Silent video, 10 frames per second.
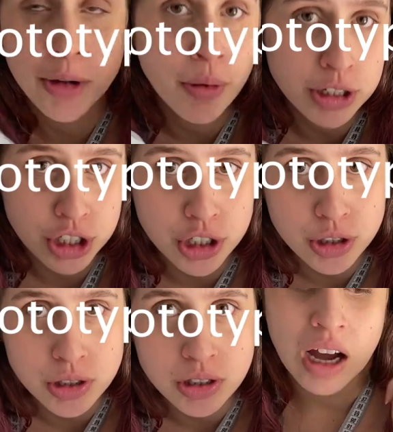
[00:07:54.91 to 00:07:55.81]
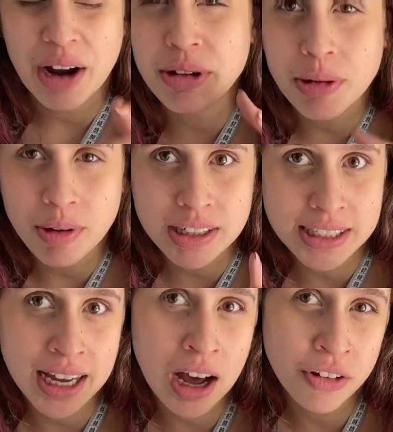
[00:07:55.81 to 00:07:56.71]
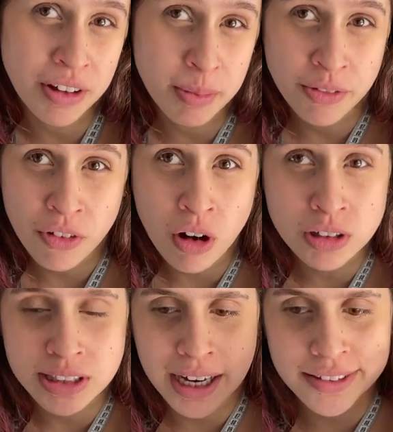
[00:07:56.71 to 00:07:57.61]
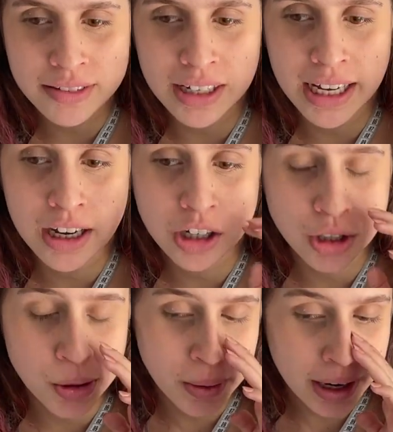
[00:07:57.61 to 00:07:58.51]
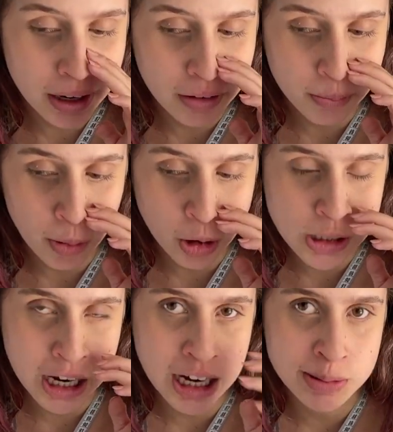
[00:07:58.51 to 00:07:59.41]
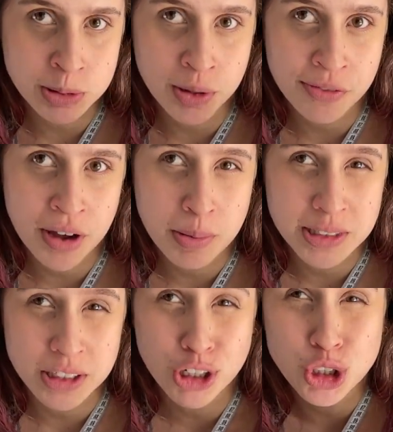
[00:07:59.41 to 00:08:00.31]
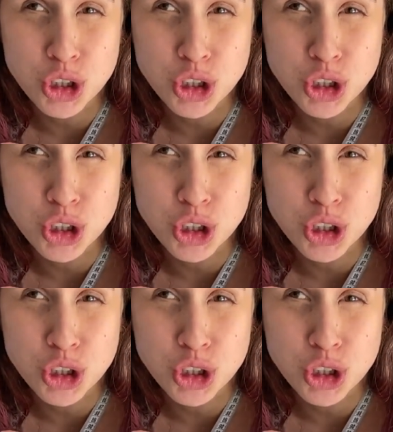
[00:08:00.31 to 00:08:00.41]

going to use. I really want to see how fabric falls. I don't like doing prototypes with fabrics that are